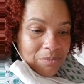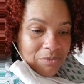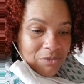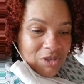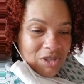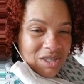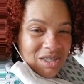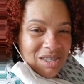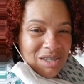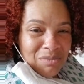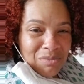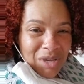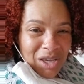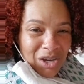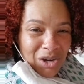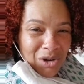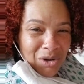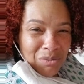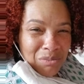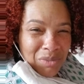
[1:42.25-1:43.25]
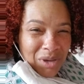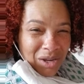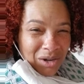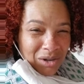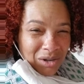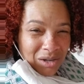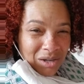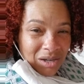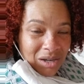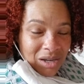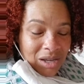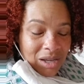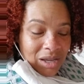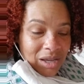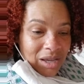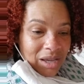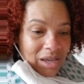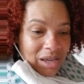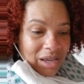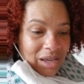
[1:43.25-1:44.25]
just to make her better,
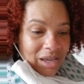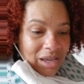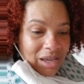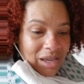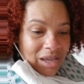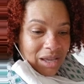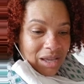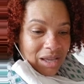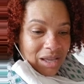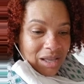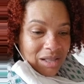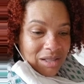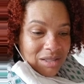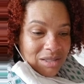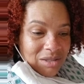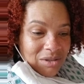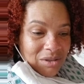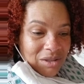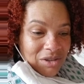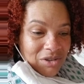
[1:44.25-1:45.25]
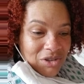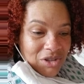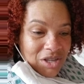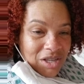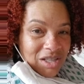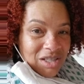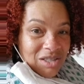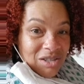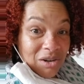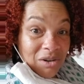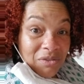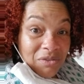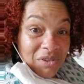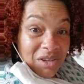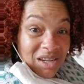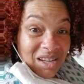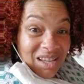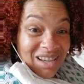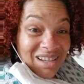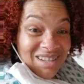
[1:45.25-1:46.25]
and so that she can start
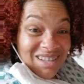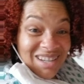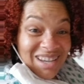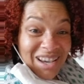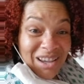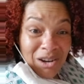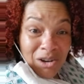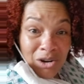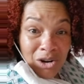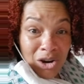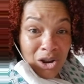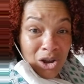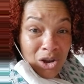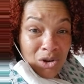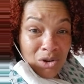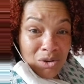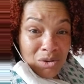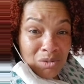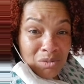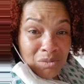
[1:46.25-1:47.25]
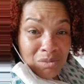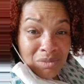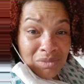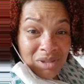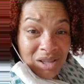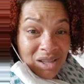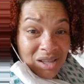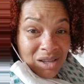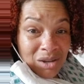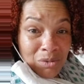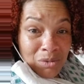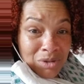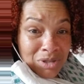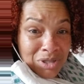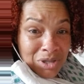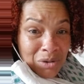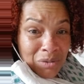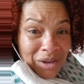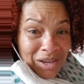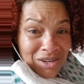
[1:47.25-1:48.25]
feeding and to get her home. We're
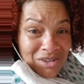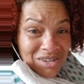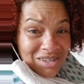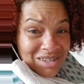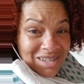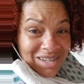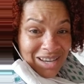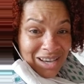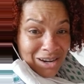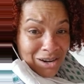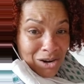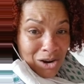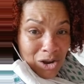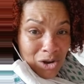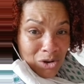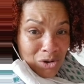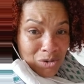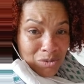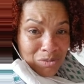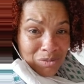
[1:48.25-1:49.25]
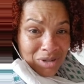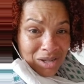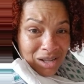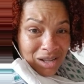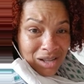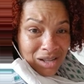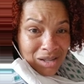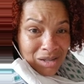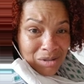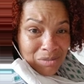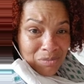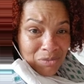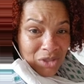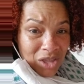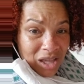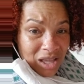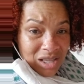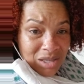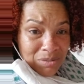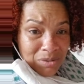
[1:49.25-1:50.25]
so anxious to get her home.
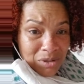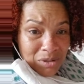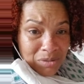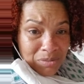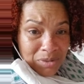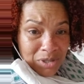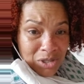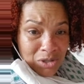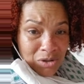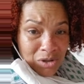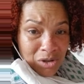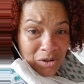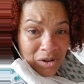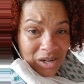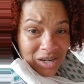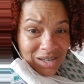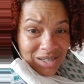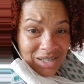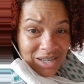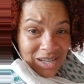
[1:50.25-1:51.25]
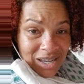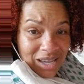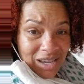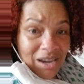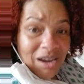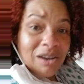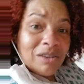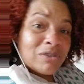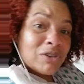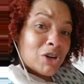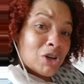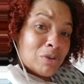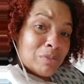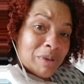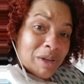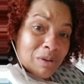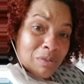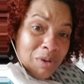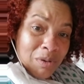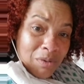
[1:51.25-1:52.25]
The hospital's been doing great at taking care of her,
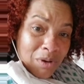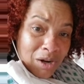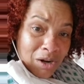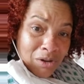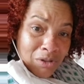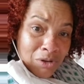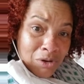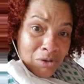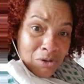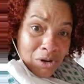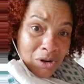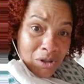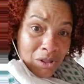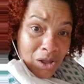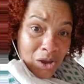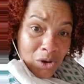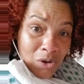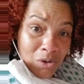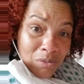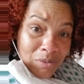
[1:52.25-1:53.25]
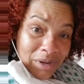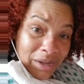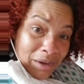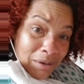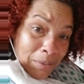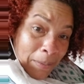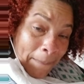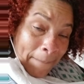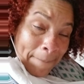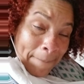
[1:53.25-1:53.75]
but we want our little girl home now.